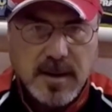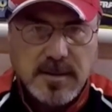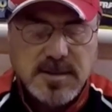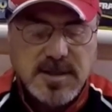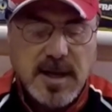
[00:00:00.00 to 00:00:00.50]

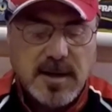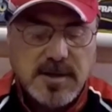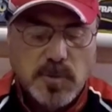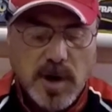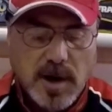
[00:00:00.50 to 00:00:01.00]
scent
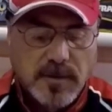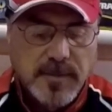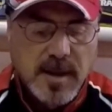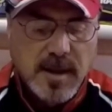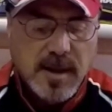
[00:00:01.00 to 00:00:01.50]
as well.
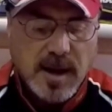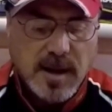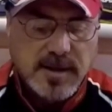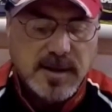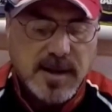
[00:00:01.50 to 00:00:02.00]
I
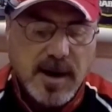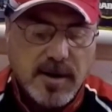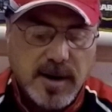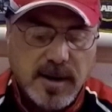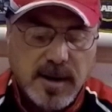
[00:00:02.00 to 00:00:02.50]
like to
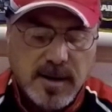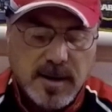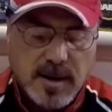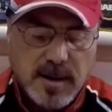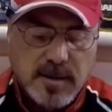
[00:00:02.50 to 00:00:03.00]
carry
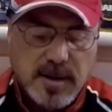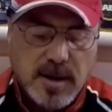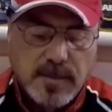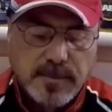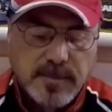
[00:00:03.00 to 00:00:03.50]
the
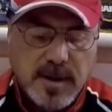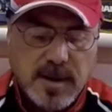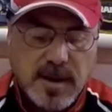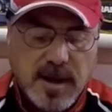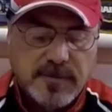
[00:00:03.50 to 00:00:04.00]
Yum
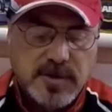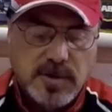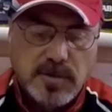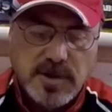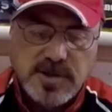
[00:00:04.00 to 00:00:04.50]

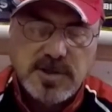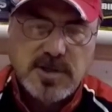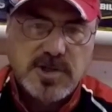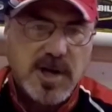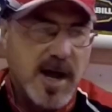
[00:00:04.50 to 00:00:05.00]
F2, this is the
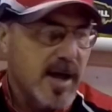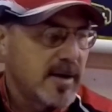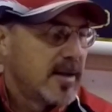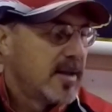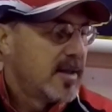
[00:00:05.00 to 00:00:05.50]

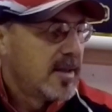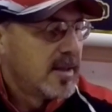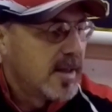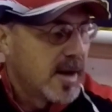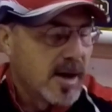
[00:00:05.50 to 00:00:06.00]
shad,
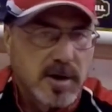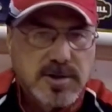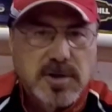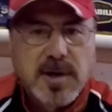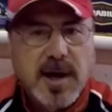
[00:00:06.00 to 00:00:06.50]
and I
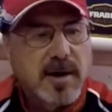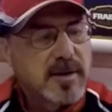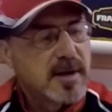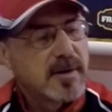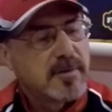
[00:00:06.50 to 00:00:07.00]
also
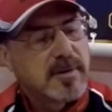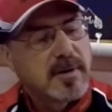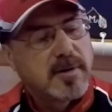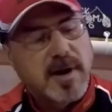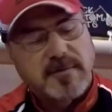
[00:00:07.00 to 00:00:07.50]
carry the
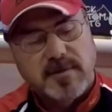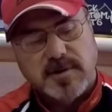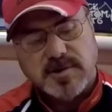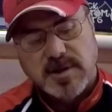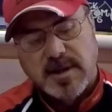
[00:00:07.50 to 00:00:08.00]

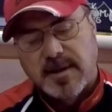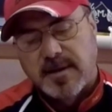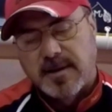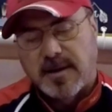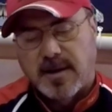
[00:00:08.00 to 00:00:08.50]
crayfish.
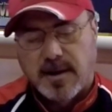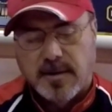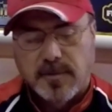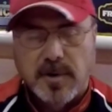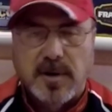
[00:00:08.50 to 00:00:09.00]

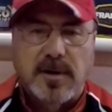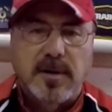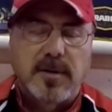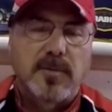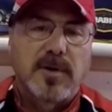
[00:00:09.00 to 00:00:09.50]
When
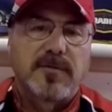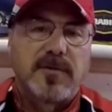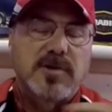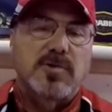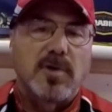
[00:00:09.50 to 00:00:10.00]
the
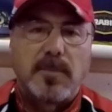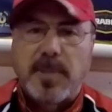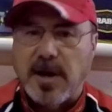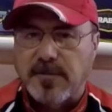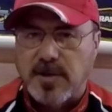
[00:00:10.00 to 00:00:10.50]
fish are on a
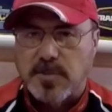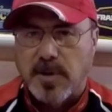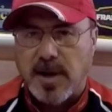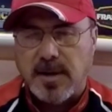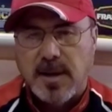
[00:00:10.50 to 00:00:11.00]
bait fish
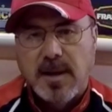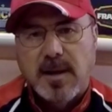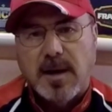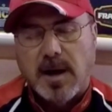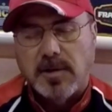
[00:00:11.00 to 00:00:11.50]
bite,
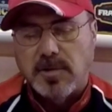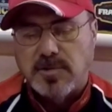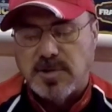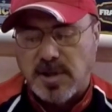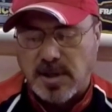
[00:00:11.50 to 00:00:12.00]
I'll
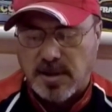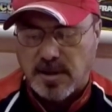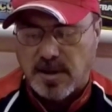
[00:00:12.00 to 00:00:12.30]
use the